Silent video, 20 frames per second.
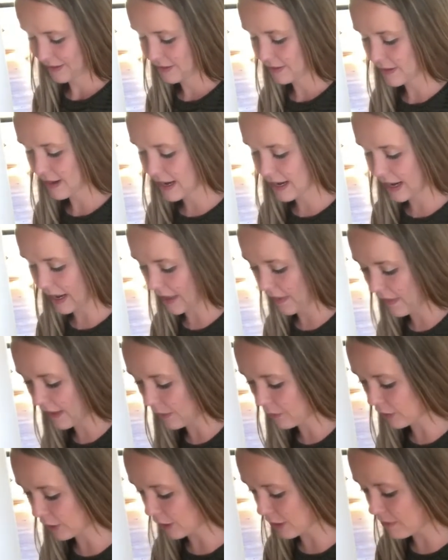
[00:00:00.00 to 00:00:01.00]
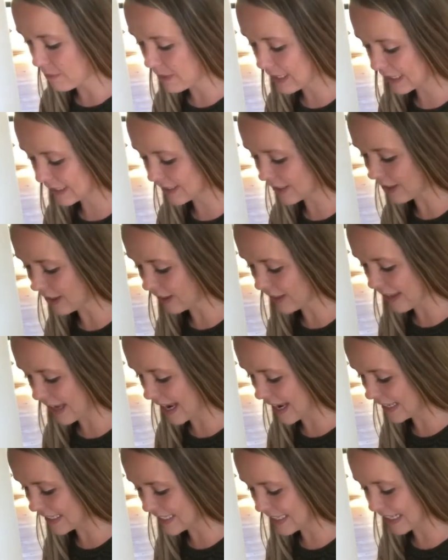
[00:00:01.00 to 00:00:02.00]
All right, and then we're gonna mix all
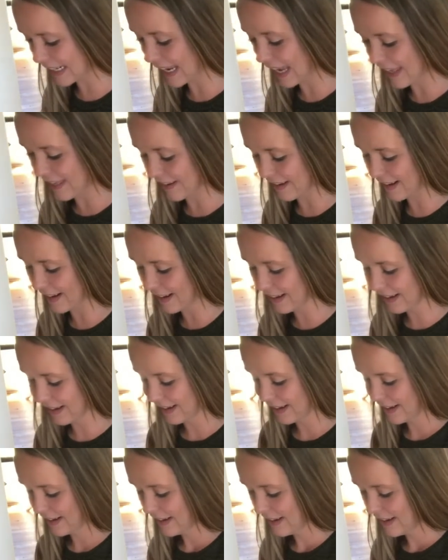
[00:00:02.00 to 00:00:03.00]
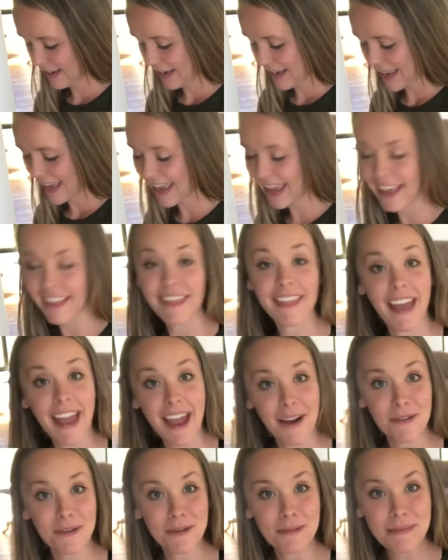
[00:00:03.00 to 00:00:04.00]
that together, and
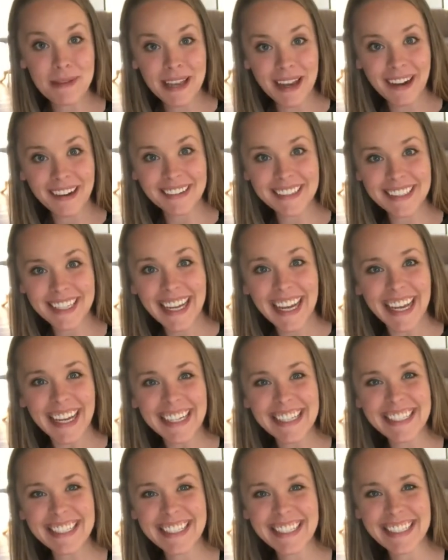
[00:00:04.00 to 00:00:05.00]
that will be our dish.